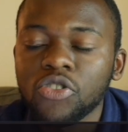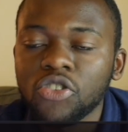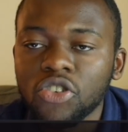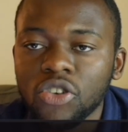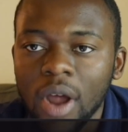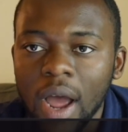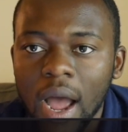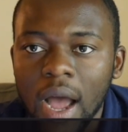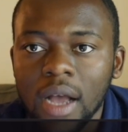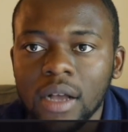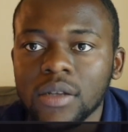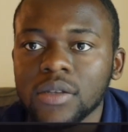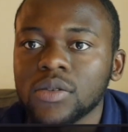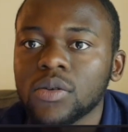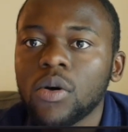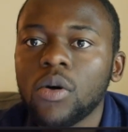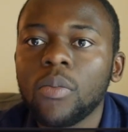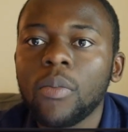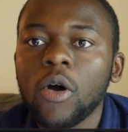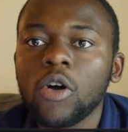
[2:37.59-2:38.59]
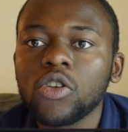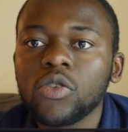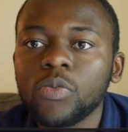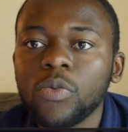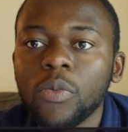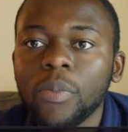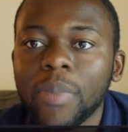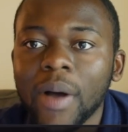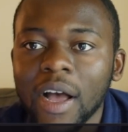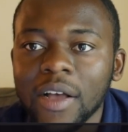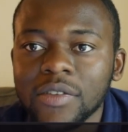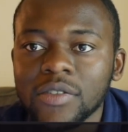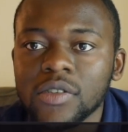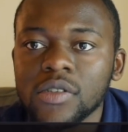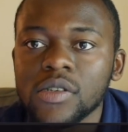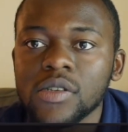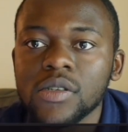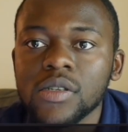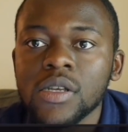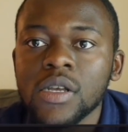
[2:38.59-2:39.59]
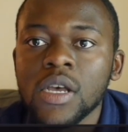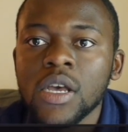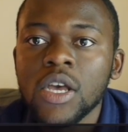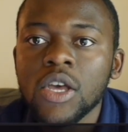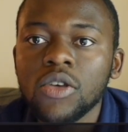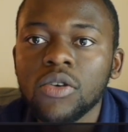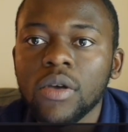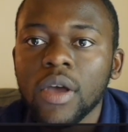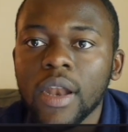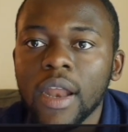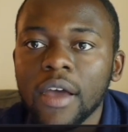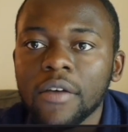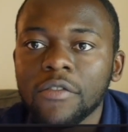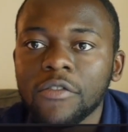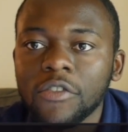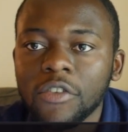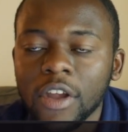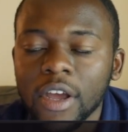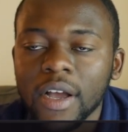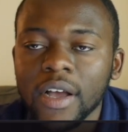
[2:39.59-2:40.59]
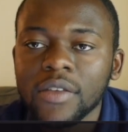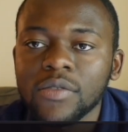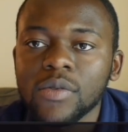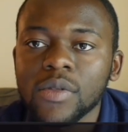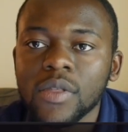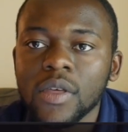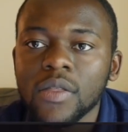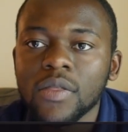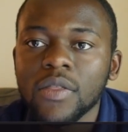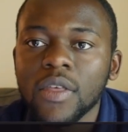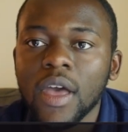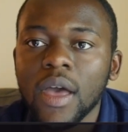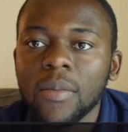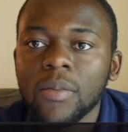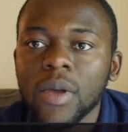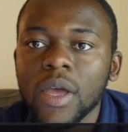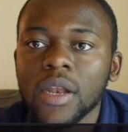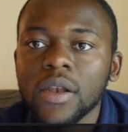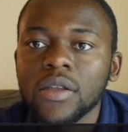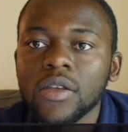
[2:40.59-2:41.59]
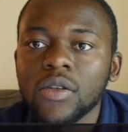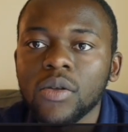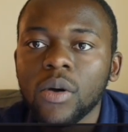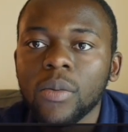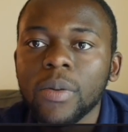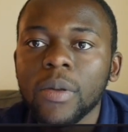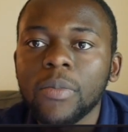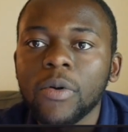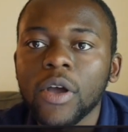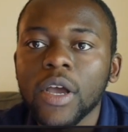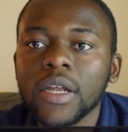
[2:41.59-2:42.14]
trucks or multiple buses, you can have trackers within them, and you know, people